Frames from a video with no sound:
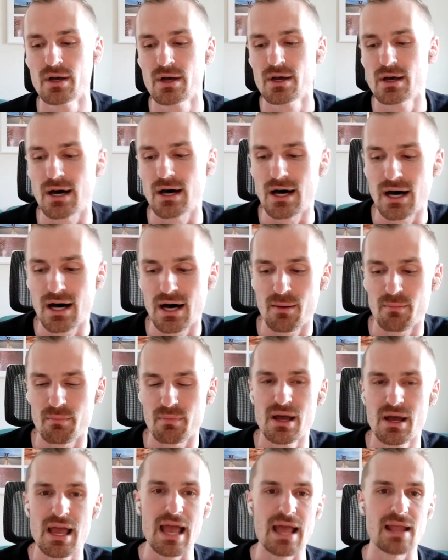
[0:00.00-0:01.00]
um,
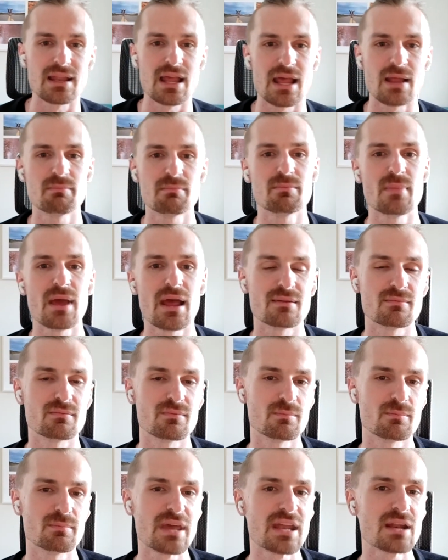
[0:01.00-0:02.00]
and, and, and
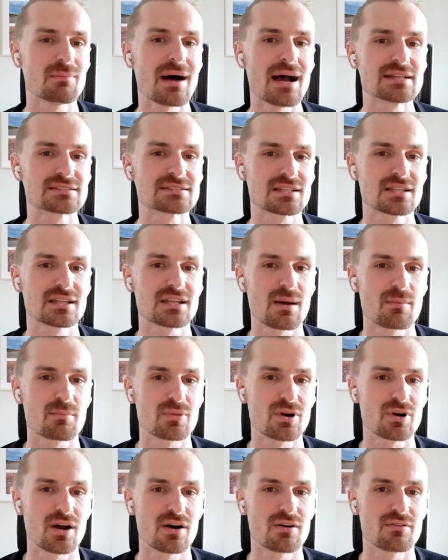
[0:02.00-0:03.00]
minimizing the number
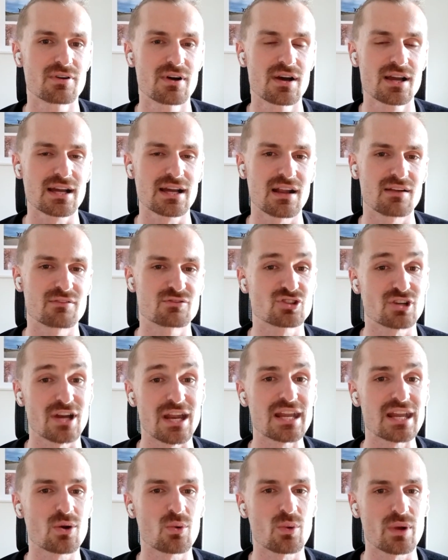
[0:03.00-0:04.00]
of kind of
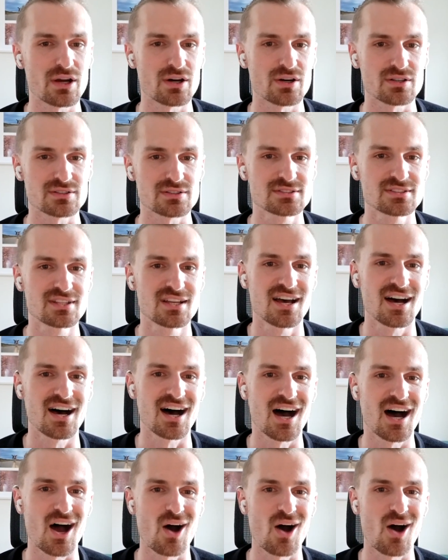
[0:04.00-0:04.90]
training wheels uh,